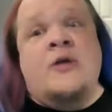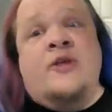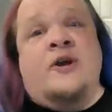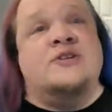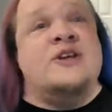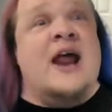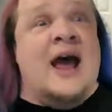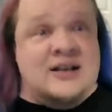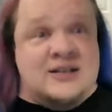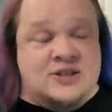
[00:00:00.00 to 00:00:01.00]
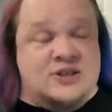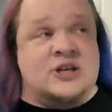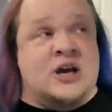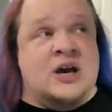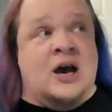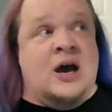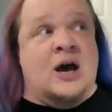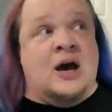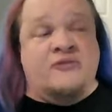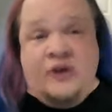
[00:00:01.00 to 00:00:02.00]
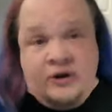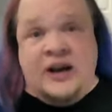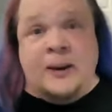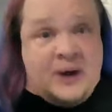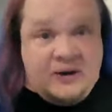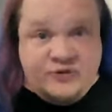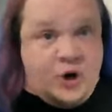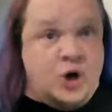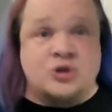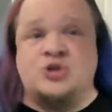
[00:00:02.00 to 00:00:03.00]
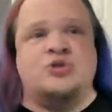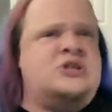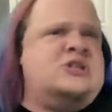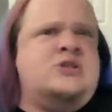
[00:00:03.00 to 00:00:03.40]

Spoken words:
There's a ferry named after her. So